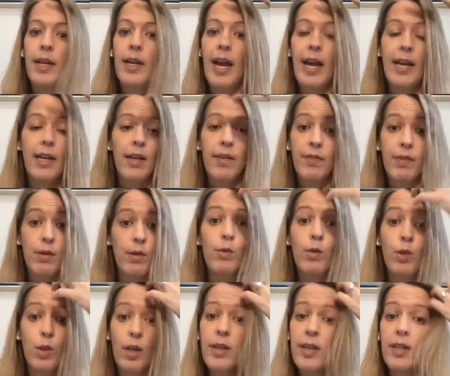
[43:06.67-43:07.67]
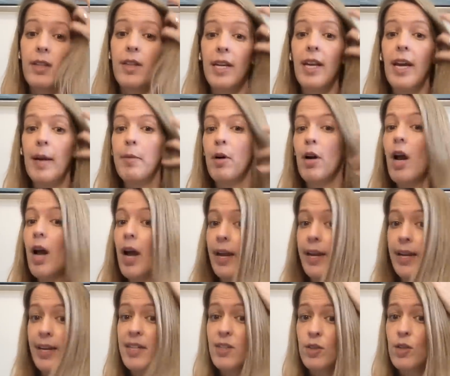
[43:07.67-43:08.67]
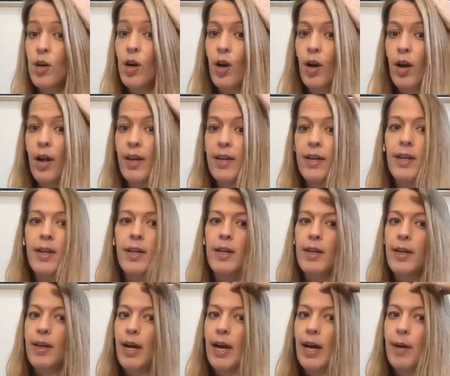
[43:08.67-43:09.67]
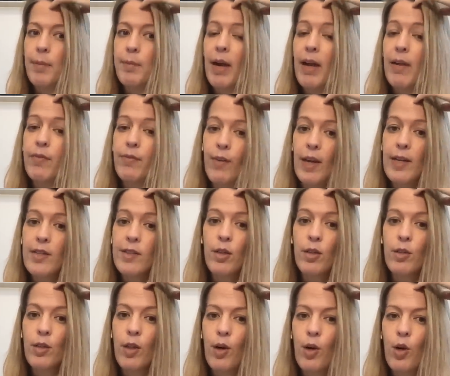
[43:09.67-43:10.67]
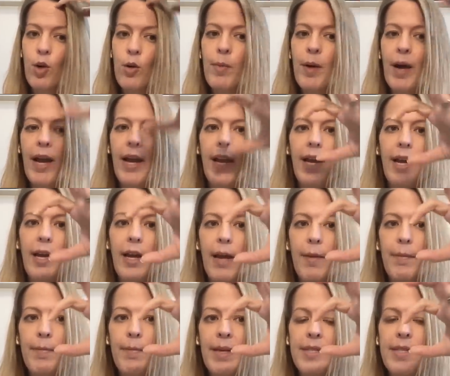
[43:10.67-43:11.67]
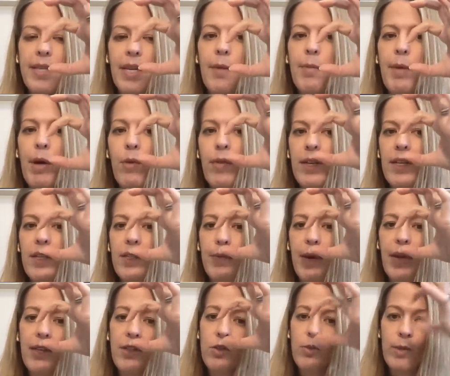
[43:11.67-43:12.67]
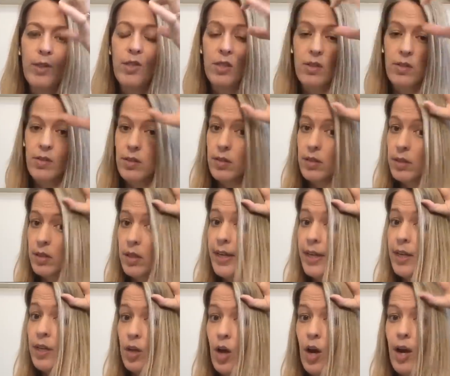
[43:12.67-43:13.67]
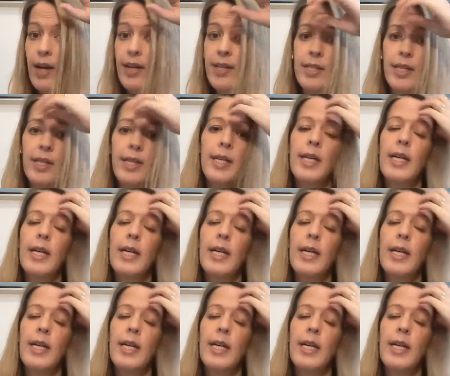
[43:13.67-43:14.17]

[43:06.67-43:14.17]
And if you look at the MRI, it's gone. My frontal lobe, I'm missing about this much, which is like a lot.